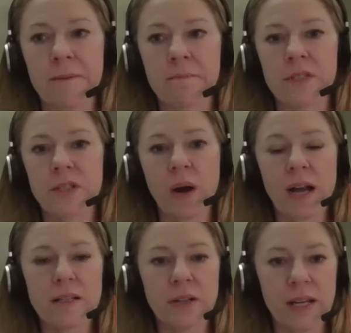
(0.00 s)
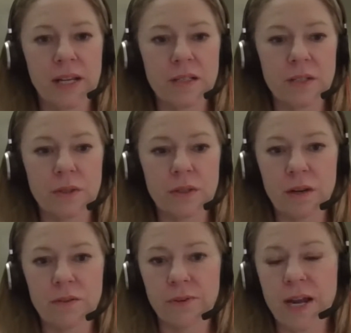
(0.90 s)
So I donated to
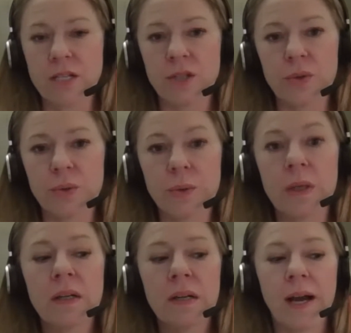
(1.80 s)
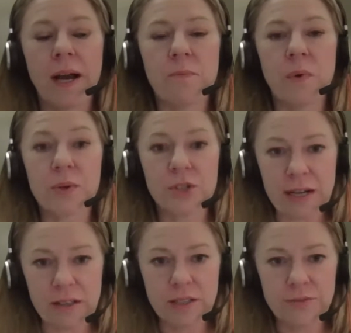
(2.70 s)
a friend who we were
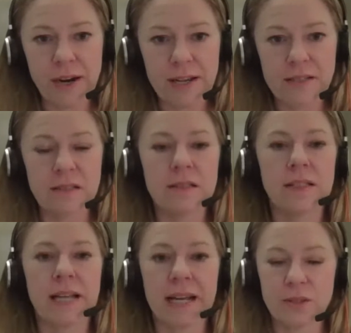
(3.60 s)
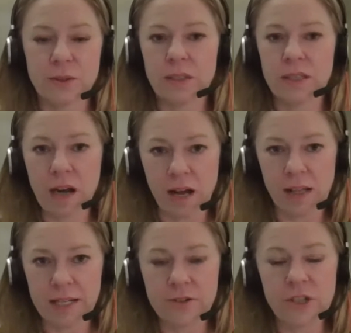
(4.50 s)
childhood friends in high school and
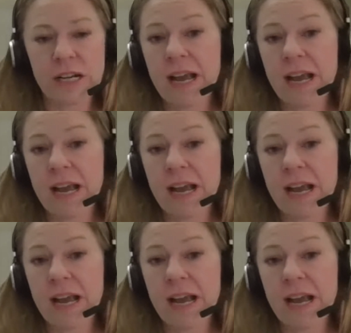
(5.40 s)
college.